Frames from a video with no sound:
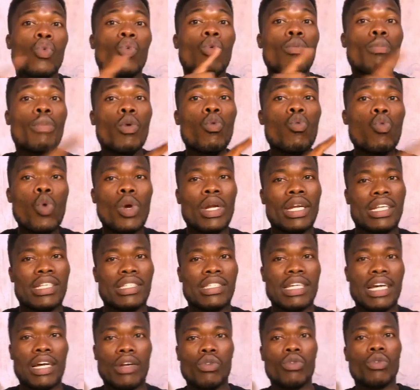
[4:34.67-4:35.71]
be one
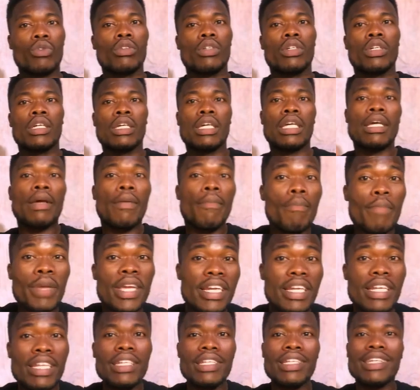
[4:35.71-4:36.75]
as son.
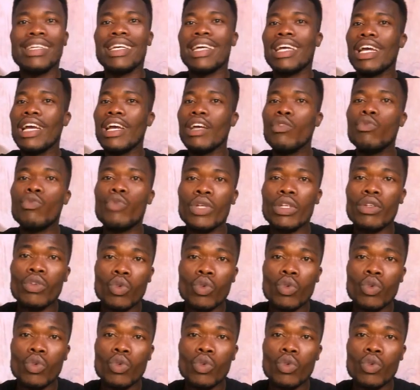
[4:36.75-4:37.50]
Meaning, every